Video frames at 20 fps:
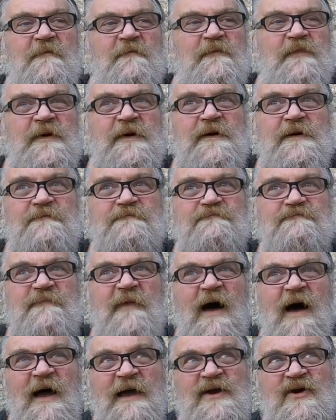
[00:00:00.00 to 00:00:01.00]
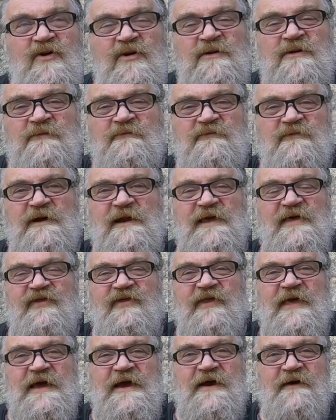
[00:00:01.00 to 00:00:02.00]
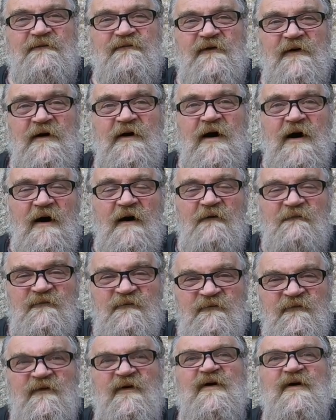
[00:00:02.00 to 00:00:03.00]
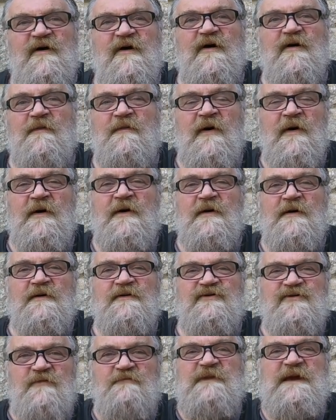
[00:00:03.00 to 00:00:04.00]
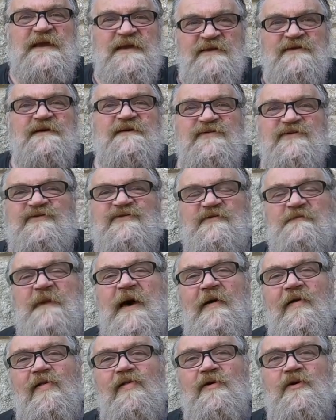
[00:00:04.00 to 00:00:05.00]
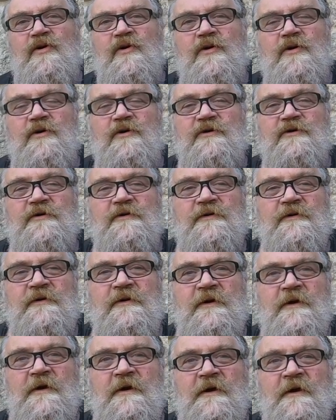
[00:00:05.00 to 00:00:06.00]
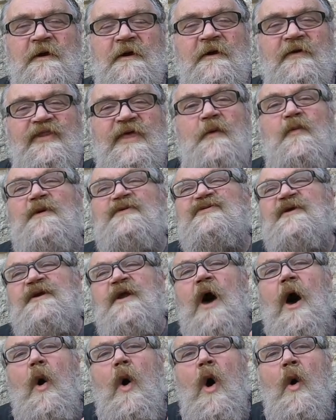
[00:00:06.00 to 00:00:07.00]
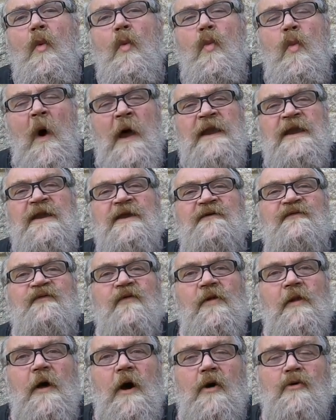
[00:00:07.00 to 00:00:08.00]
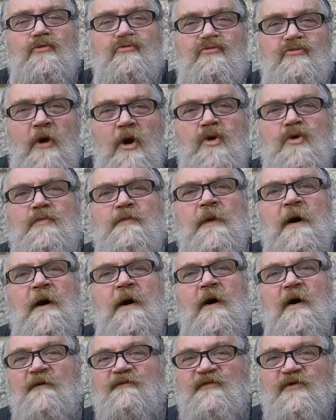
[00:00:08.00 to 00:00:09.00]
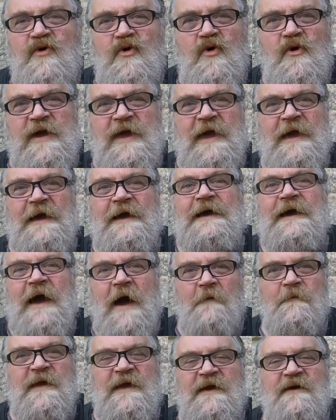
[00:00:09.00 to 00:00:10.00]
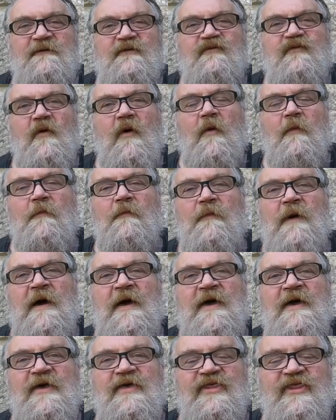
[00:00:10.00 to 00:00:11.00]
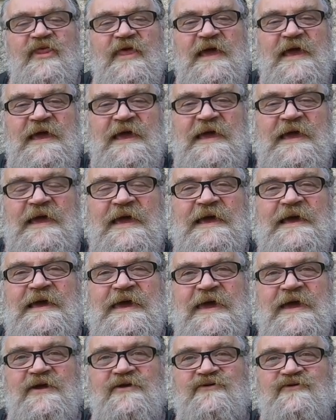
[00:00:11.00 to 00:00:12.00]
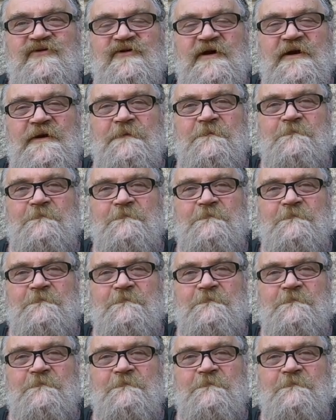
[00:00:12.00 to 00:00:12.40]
but I couldn't really think of a verb to mean to smell good. There was an, a wonderful aroma of cooking coming from the kitchen.